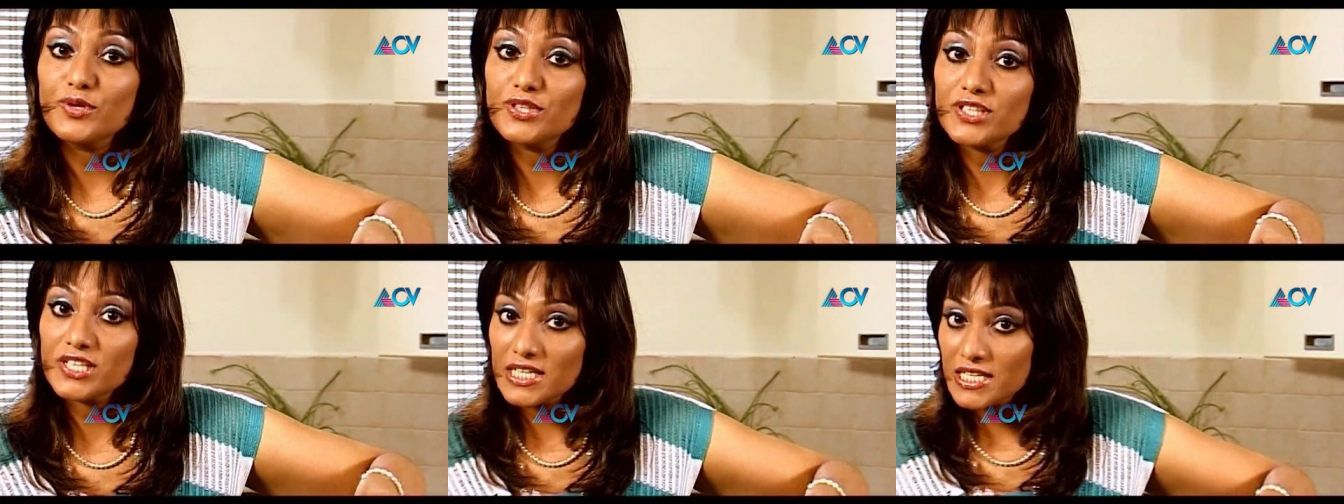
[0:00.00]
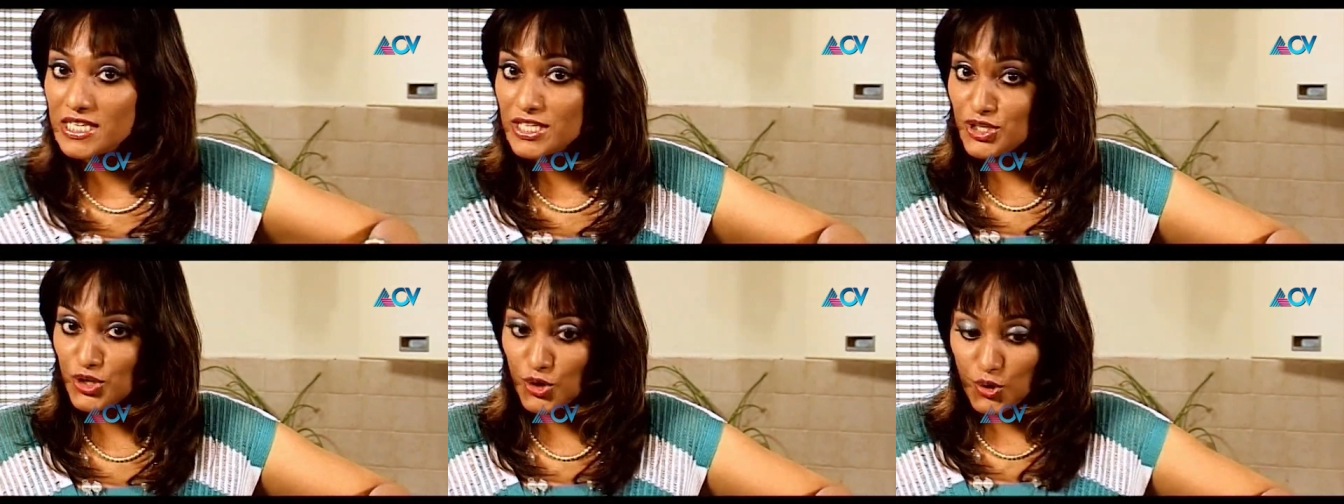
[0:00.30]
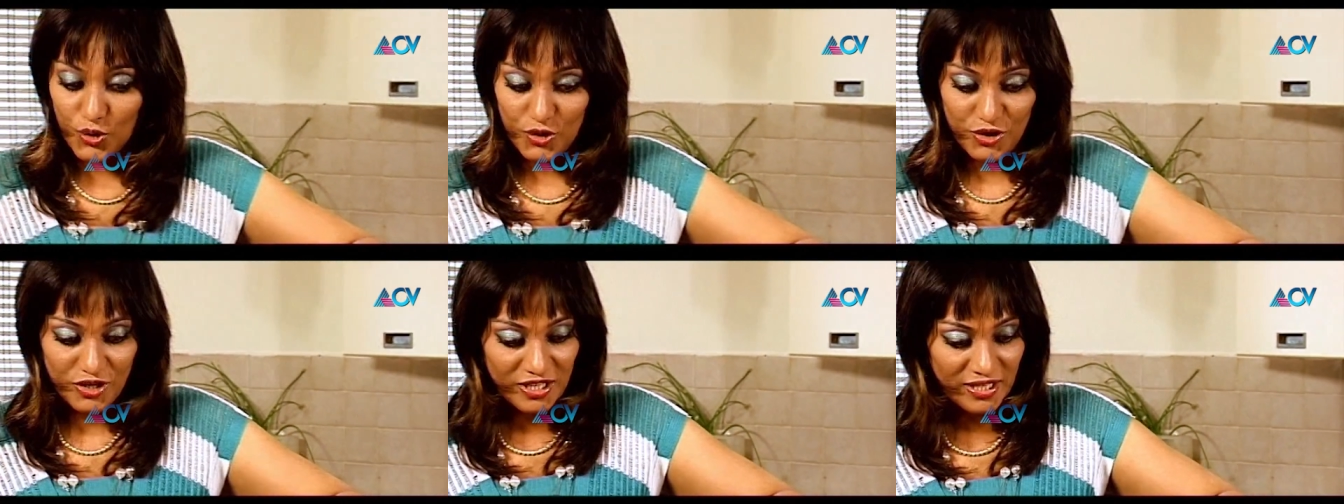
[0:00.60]
put in
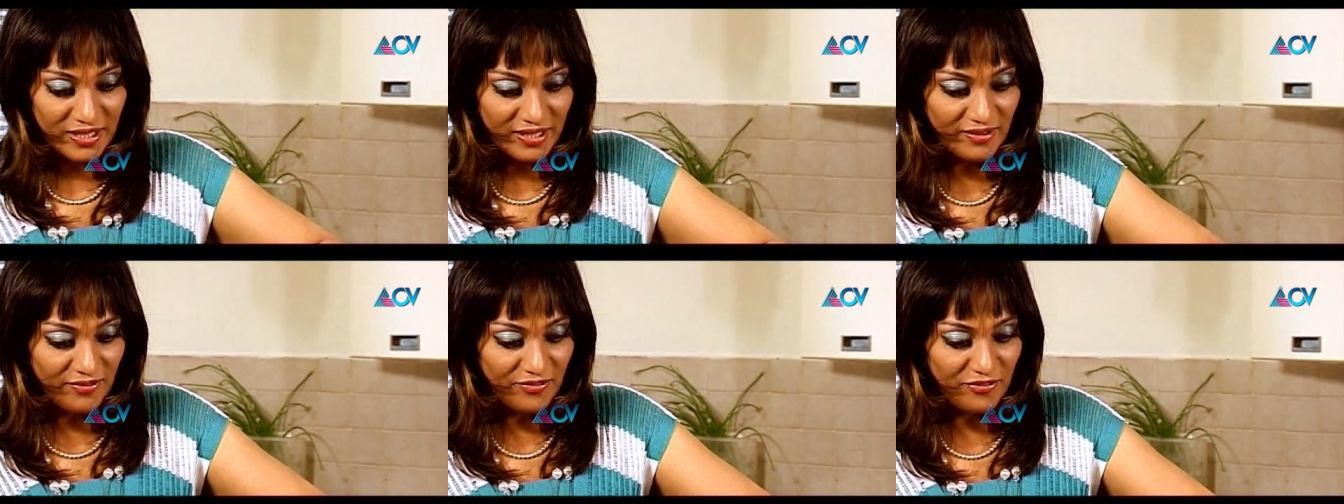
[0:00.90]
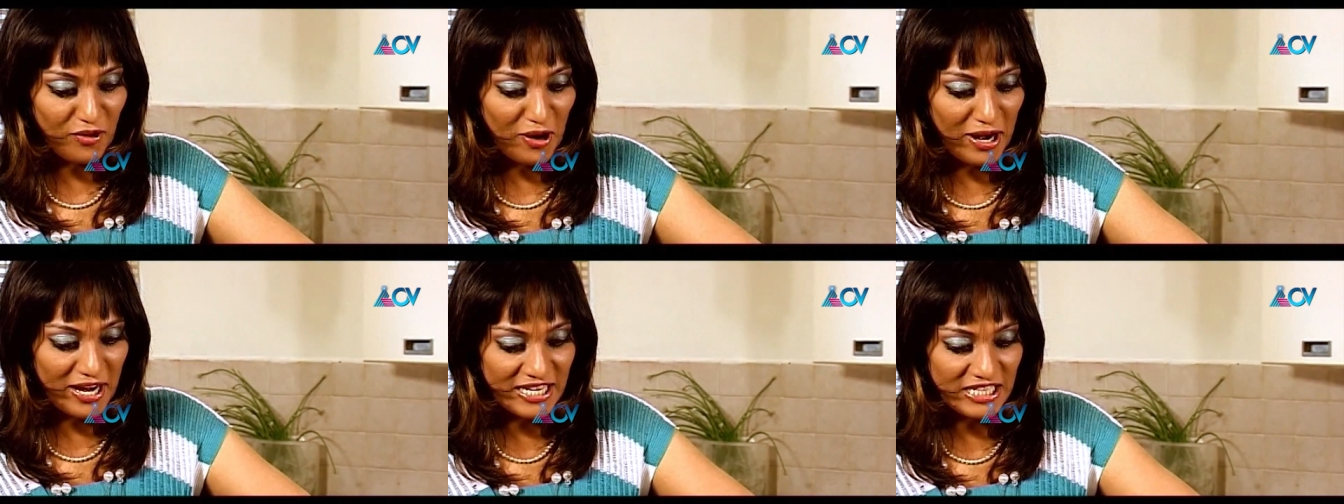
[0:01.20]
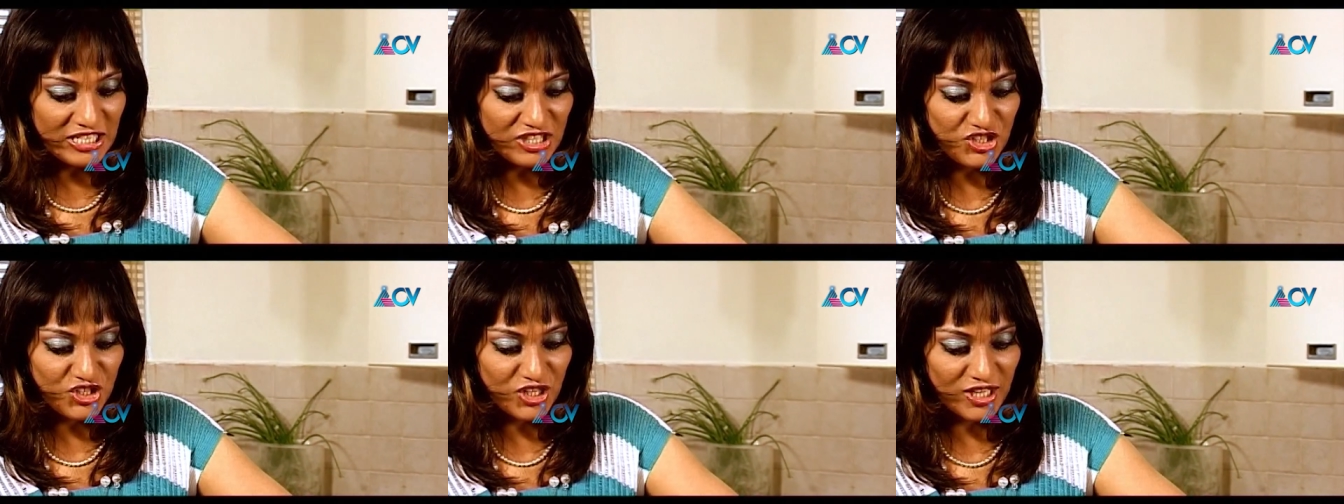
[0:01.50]
your
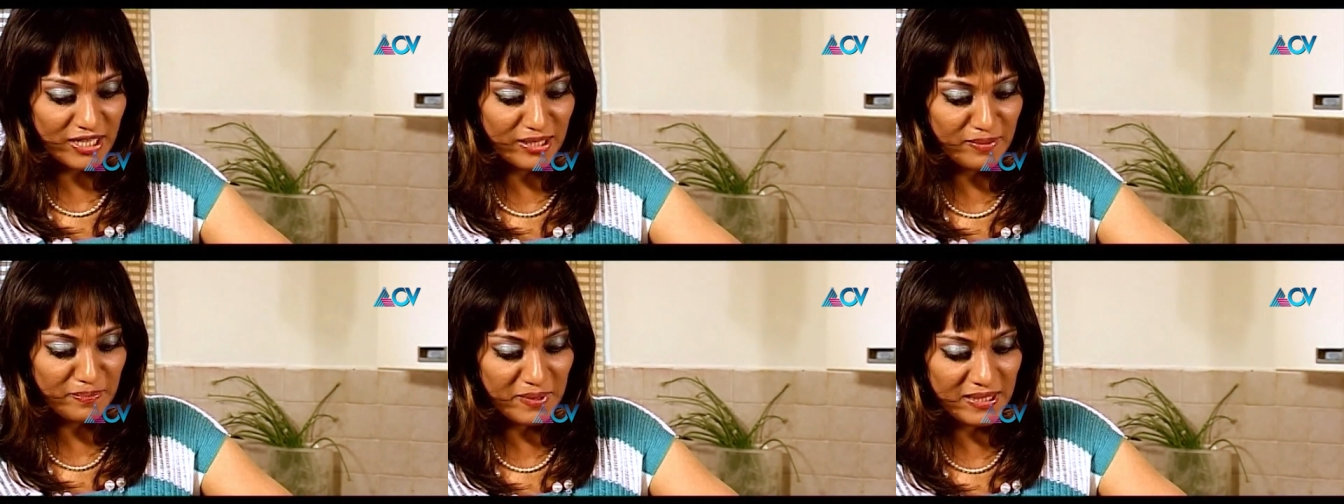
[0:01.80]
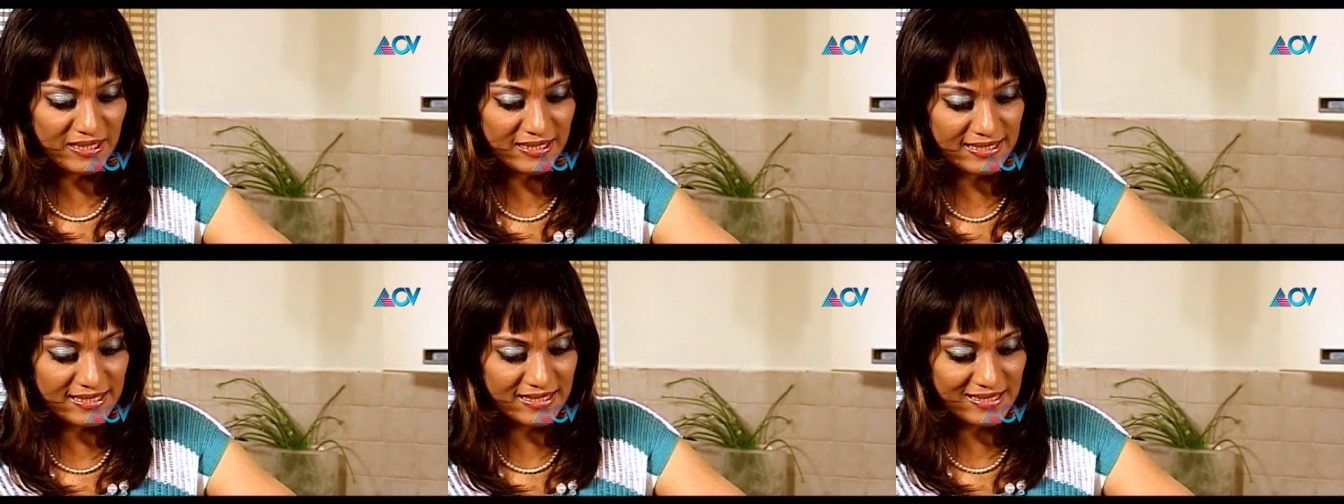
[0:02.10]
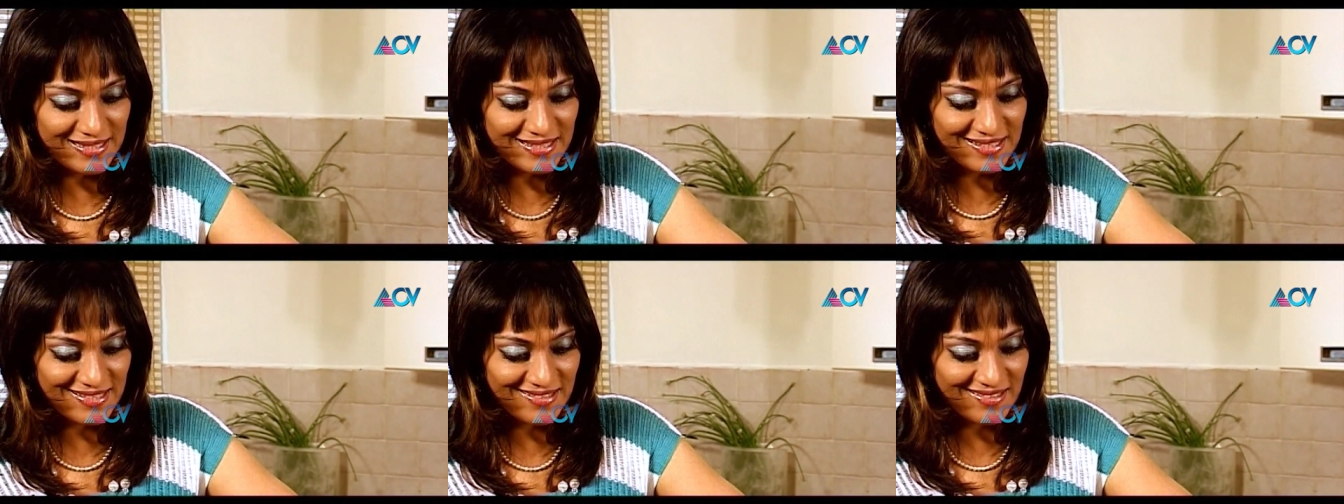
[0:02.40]
fried chicken
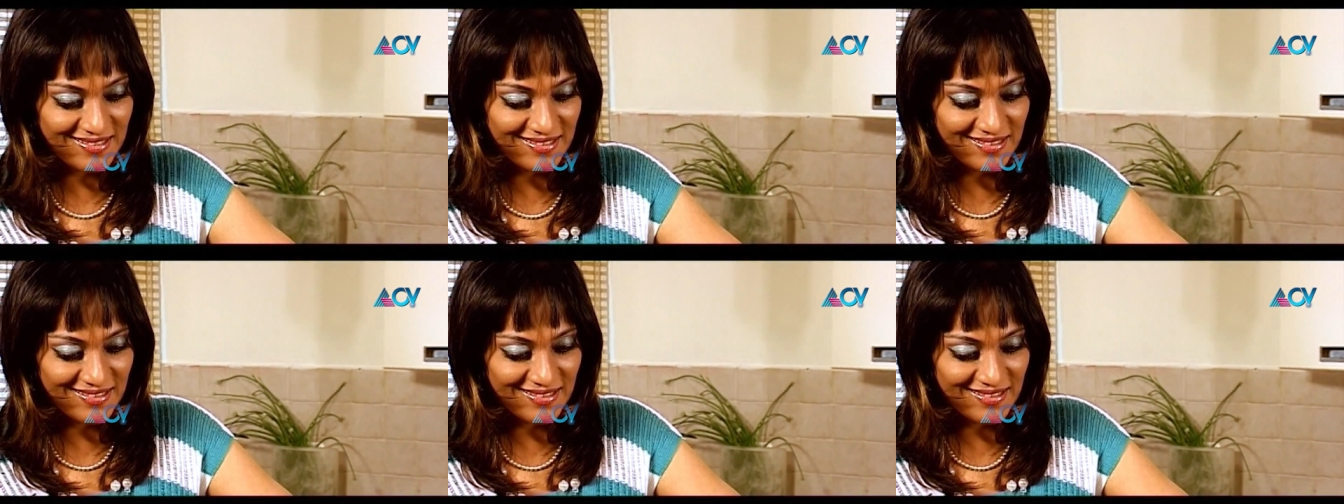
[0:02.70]
pieces.